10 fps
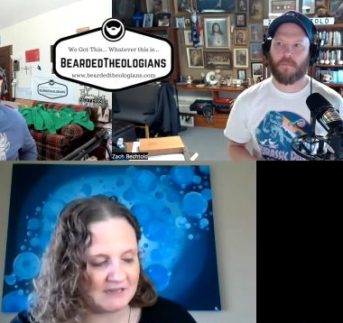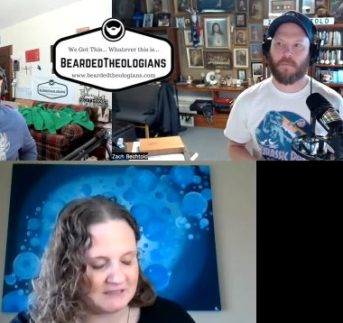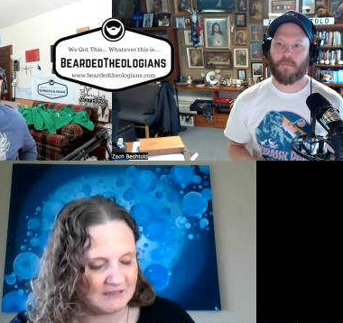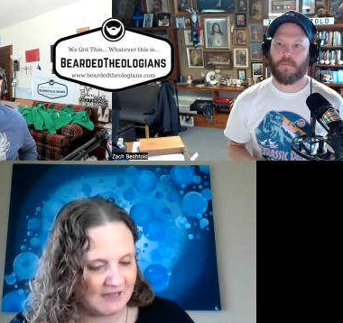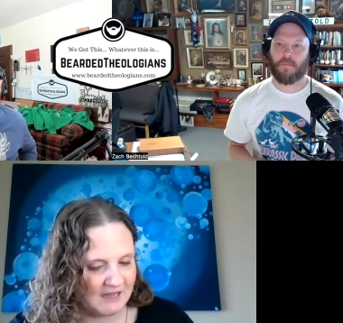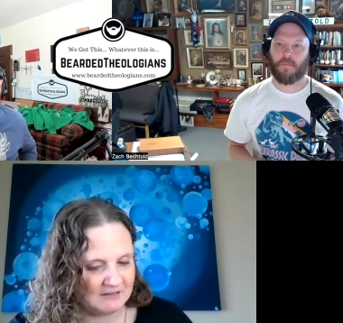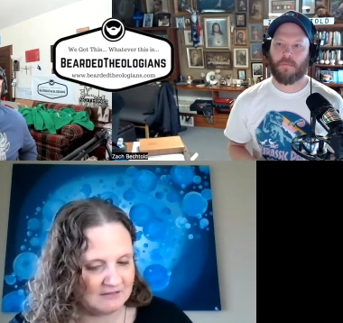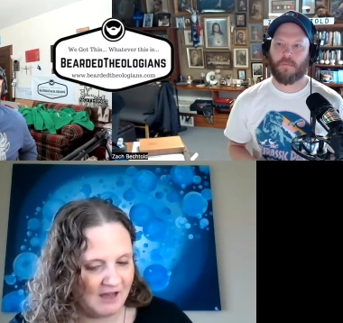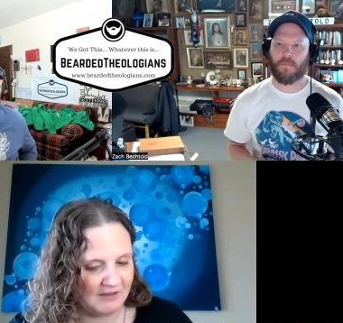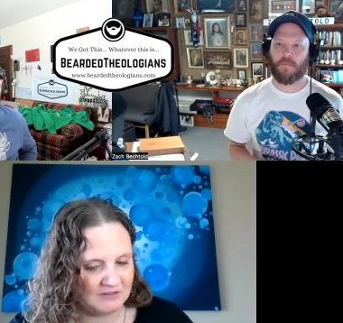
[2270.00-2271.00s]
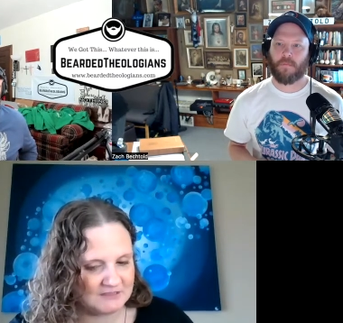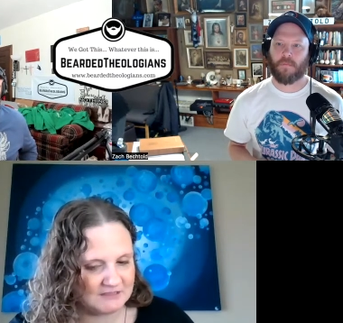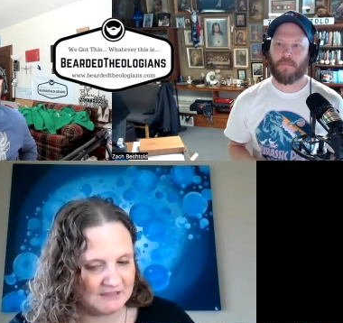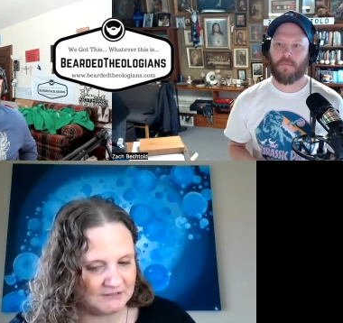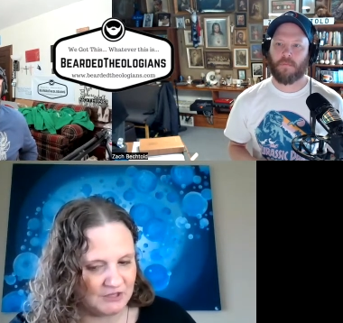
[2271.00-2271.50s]
Speaker 1: idea that
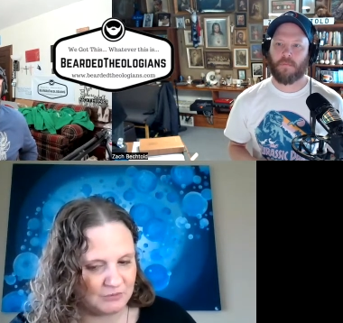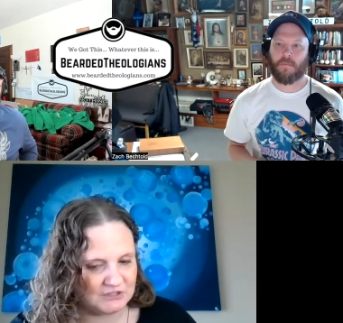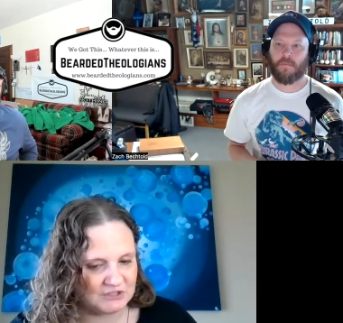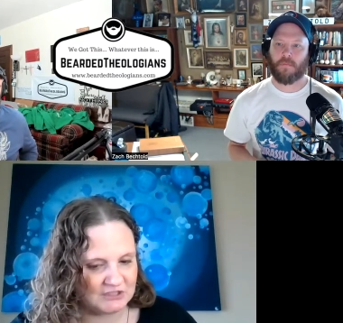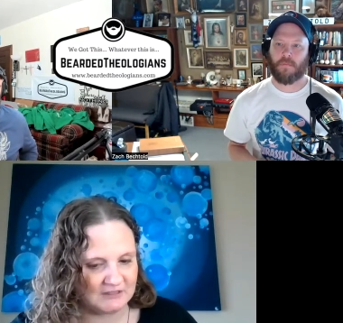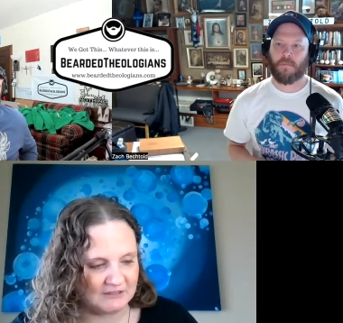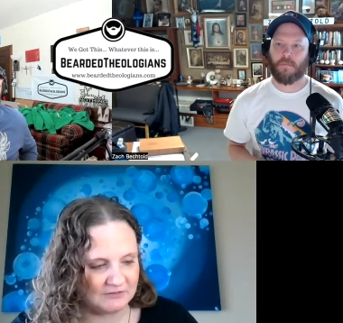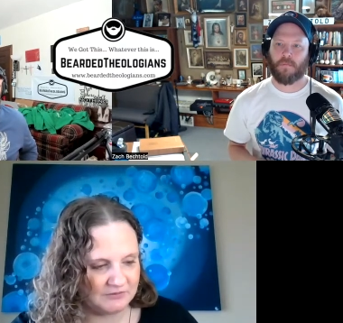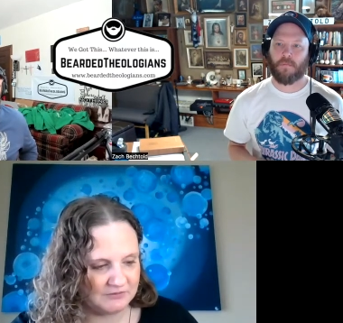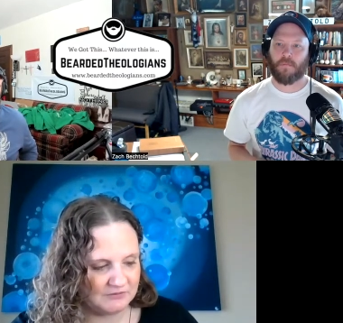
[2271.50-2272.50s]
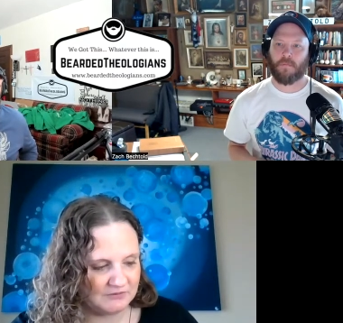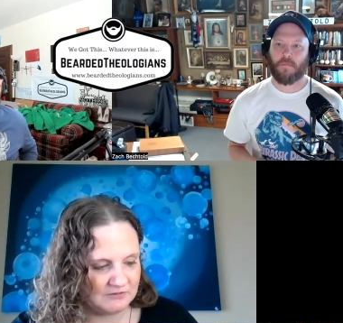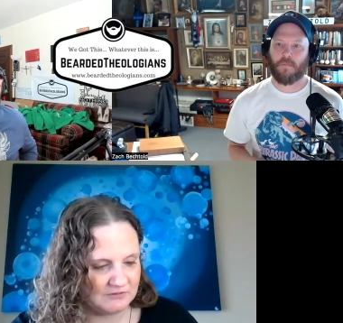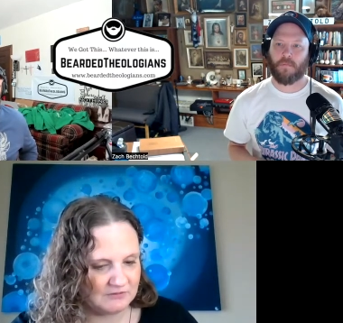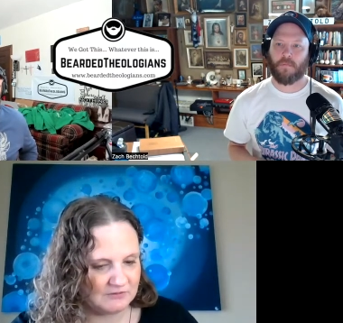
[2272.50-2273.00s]
obviously no one should leave,
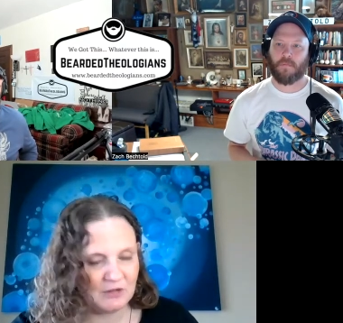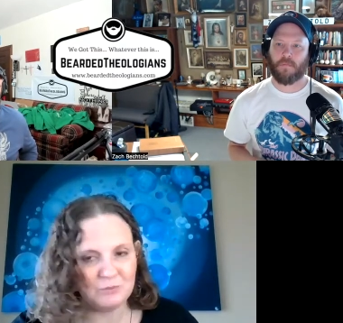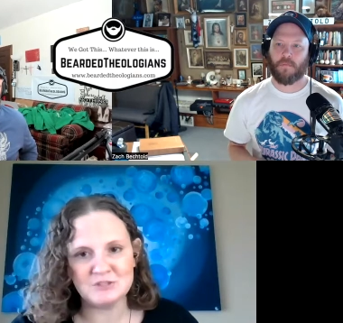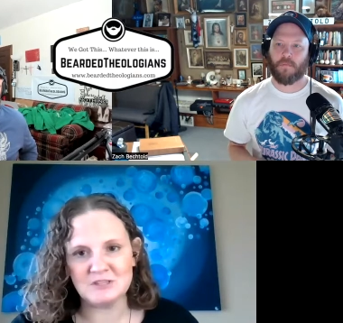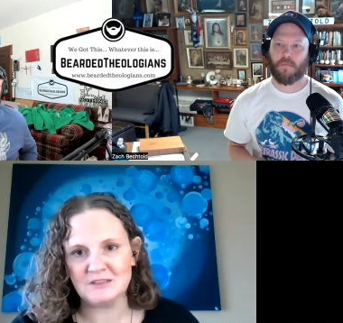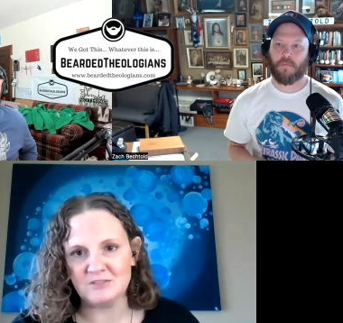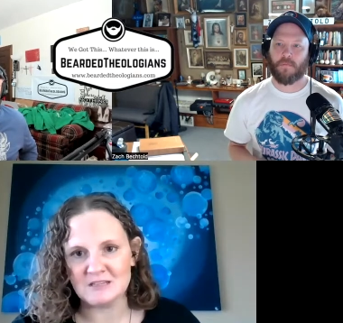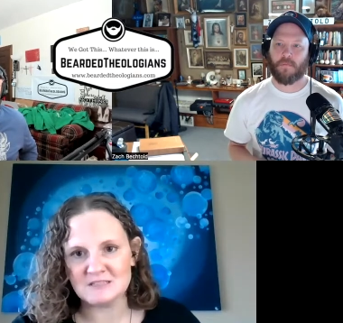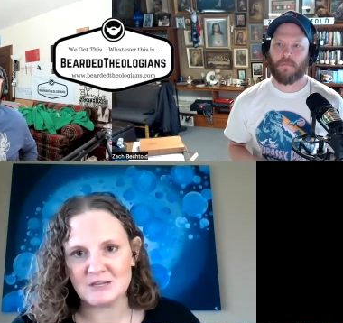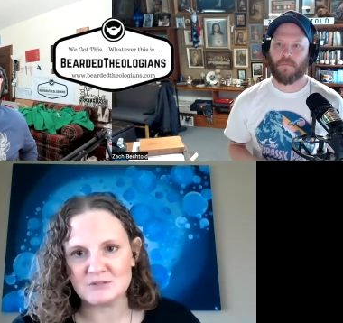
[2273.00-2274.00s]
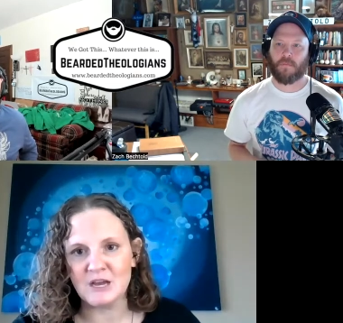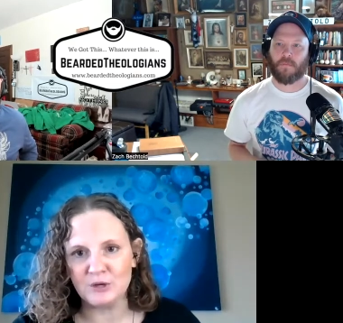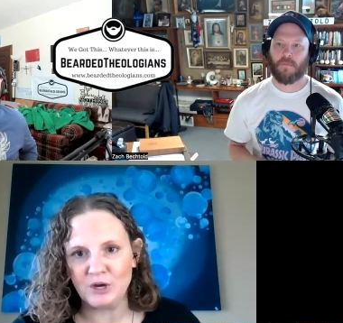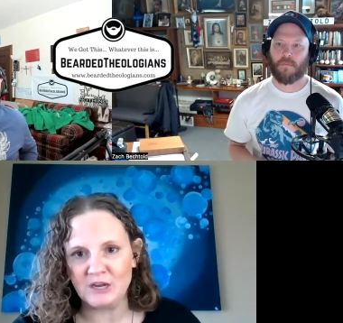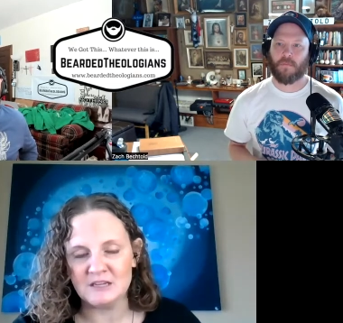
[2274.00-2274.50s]
no one should leave God's house
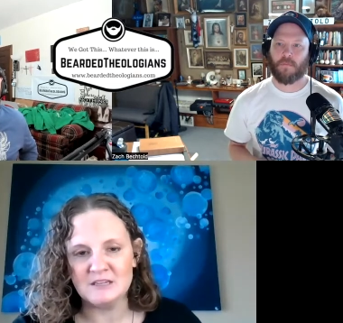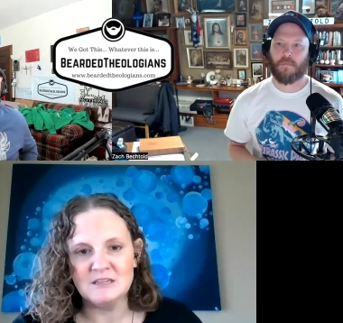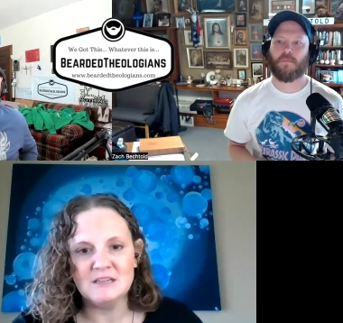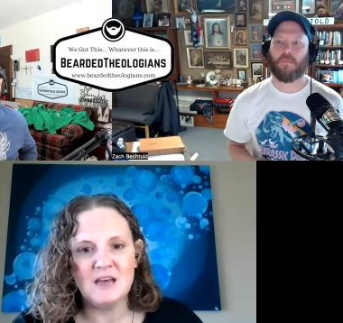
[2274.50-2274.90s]
hungry.